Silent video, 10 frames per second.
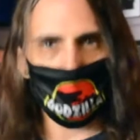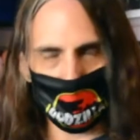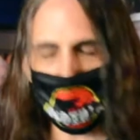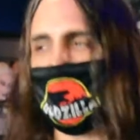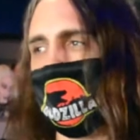
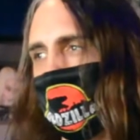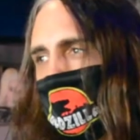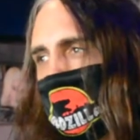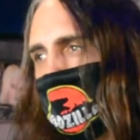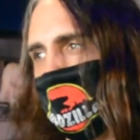Yeah, and
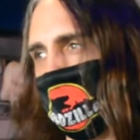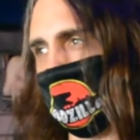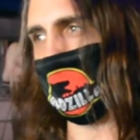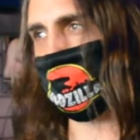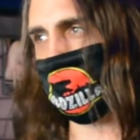we
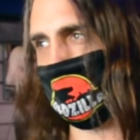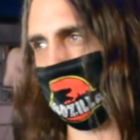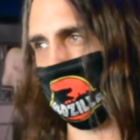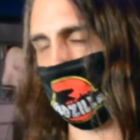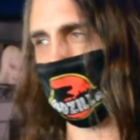actually,
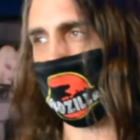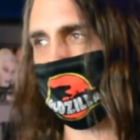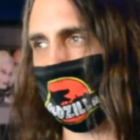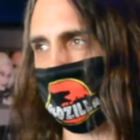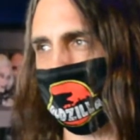my wife
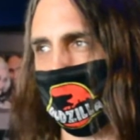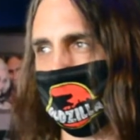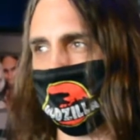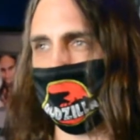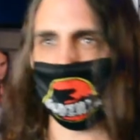and I were
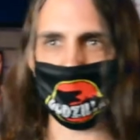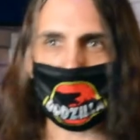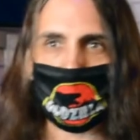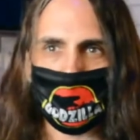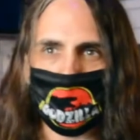talking about,
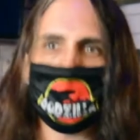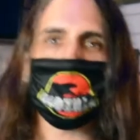again,